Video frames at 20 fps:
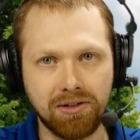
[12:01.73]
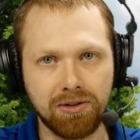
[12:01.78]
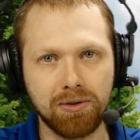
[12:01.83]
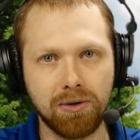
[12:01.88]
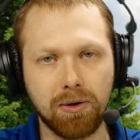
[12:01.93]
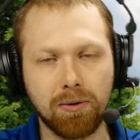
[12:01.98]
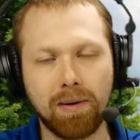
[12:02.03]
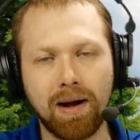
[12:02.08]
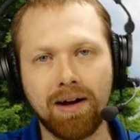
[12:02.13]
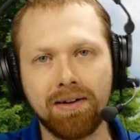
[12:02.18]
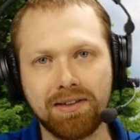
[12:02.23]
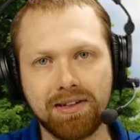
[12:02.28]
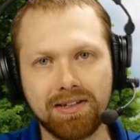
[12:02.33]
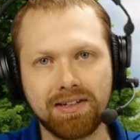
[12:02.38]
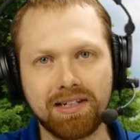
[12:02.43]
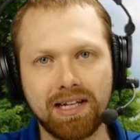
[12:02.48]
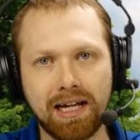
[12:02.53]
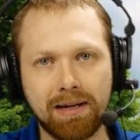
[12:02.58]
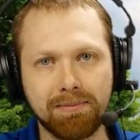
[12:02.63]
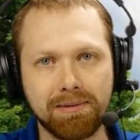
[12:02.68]
to around the
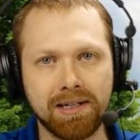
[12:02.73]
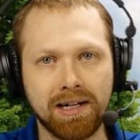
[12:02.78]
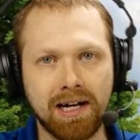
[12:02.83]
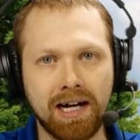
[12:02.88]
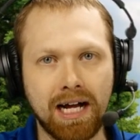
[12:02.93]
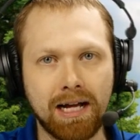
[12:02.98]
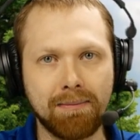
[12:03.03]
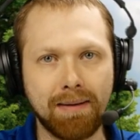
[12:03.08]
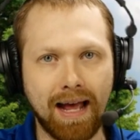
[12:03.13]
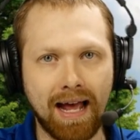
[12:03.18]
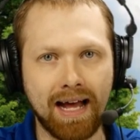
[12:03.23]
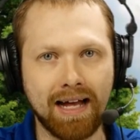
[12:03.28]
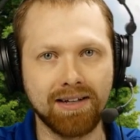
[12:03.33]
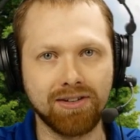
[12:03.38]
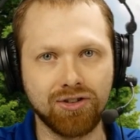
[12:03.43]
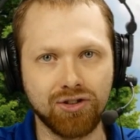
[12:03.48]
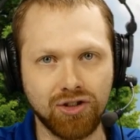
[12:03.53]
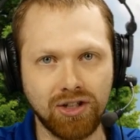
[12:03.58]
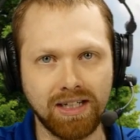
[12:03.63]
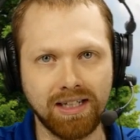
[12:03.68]
same time
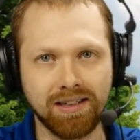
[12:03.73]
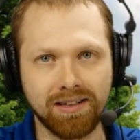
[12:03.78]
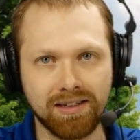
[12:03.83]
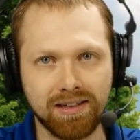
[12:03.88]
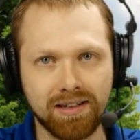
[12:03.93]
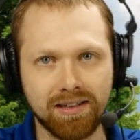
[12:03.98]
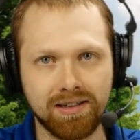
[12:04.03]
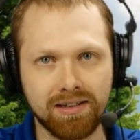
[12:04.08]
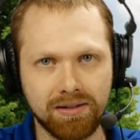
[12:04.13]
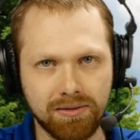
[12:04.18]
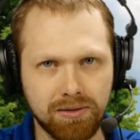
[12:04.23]
as Jesus,